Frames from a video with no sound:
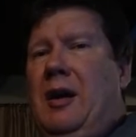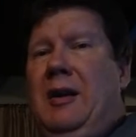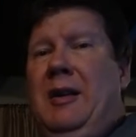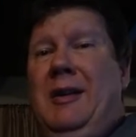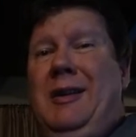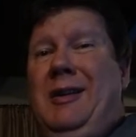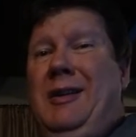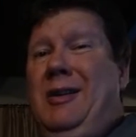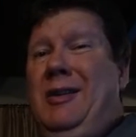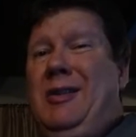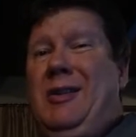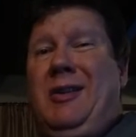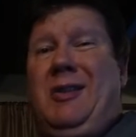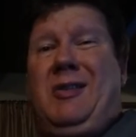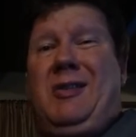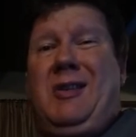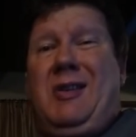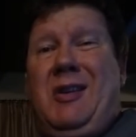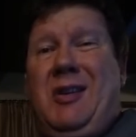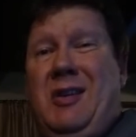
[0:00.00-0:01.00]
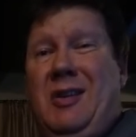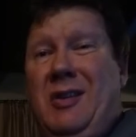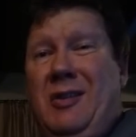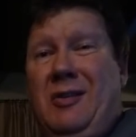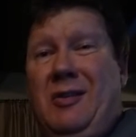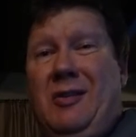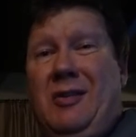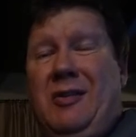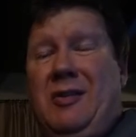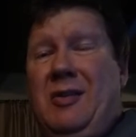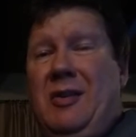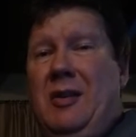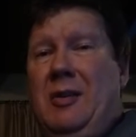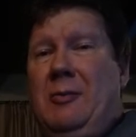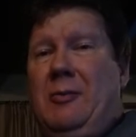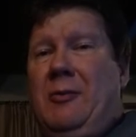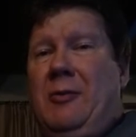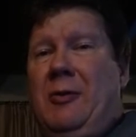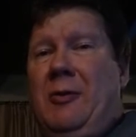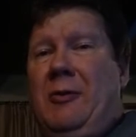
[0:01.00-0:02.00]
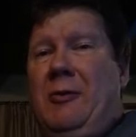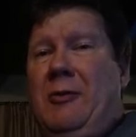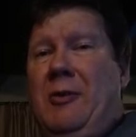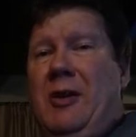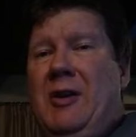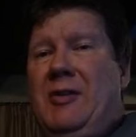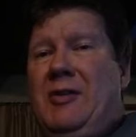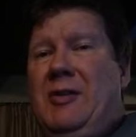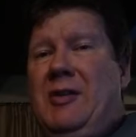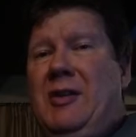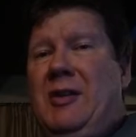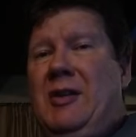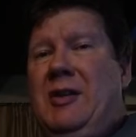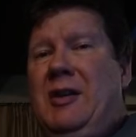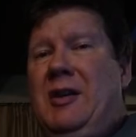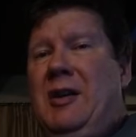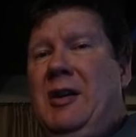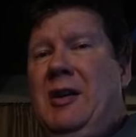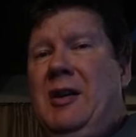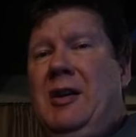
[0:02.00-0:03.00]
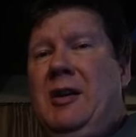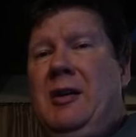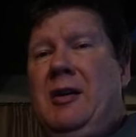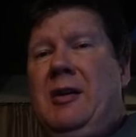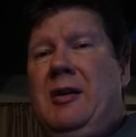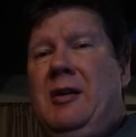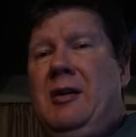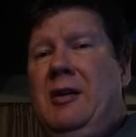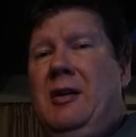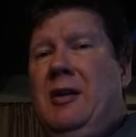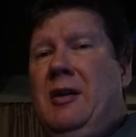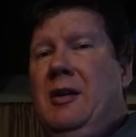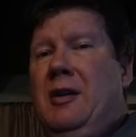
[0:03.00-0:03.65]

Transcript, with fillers: I think you just kill a team for the rest of the year